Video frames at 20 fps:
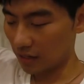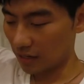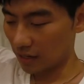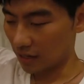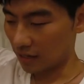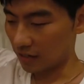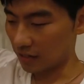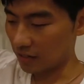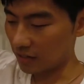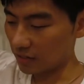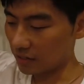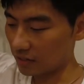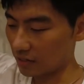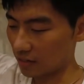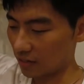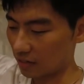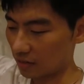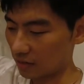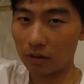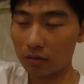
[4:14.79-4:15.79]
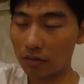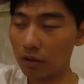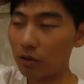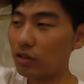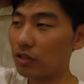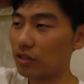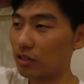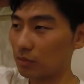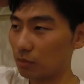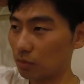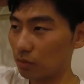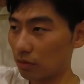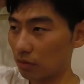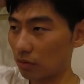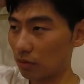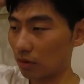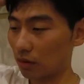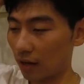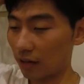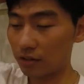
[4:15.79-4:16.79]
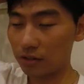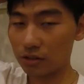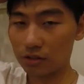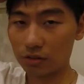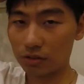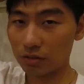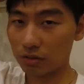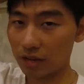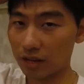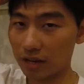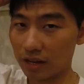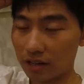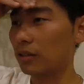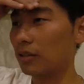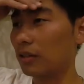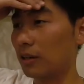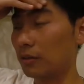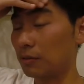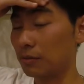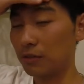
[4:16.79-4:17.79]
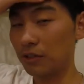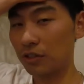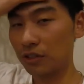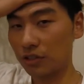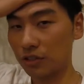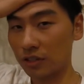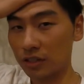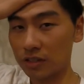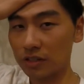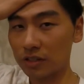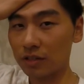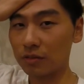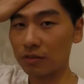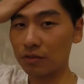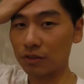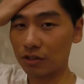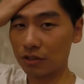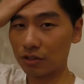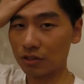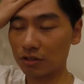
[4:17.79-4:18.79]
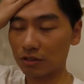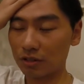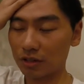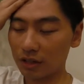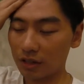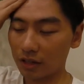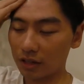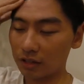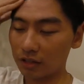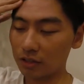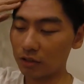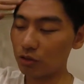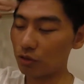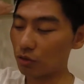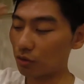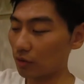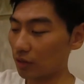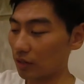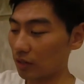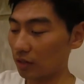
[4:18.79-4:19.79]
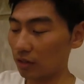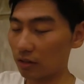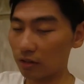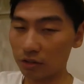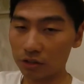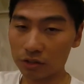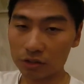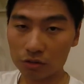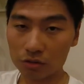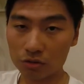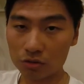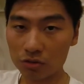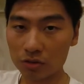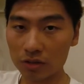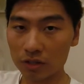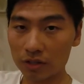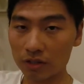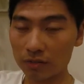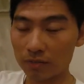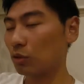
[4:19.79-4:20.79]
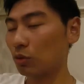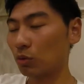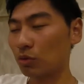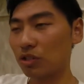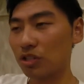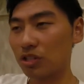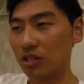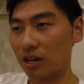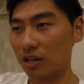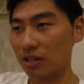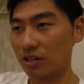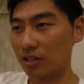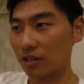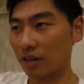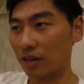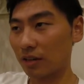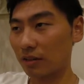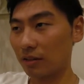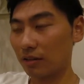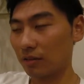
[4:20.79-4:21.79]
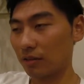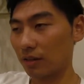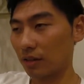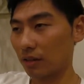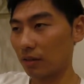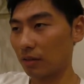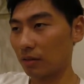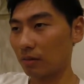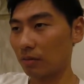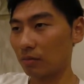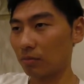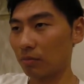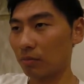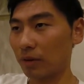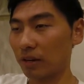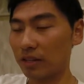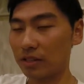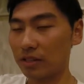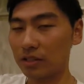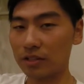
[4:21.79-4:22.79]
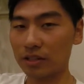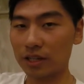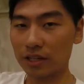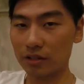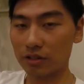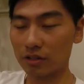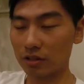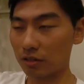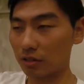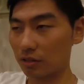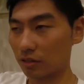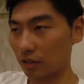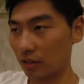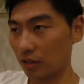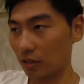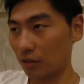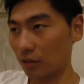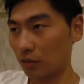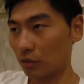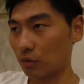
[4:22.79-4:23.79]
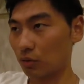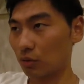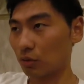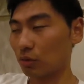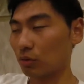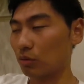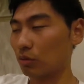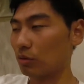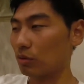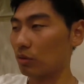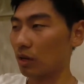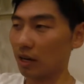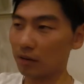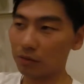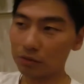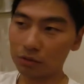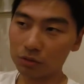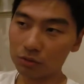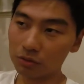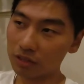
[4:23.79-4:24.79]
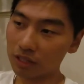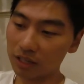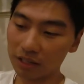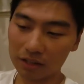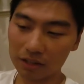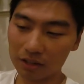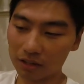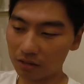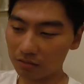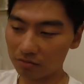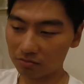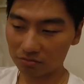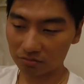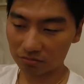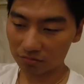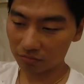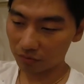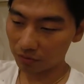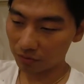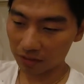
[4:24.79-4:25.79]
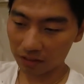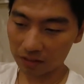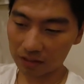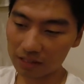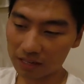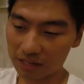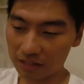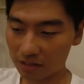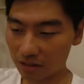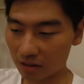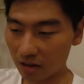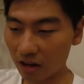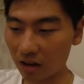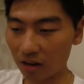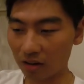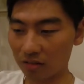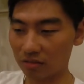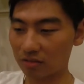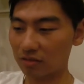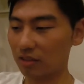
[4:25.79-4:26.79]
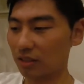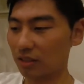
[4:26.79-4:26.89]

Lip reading: And he said very simple answer to that, a fish is a fish, and a tree is a tree. Don't judge anything by its nature. So you have to take things as they are.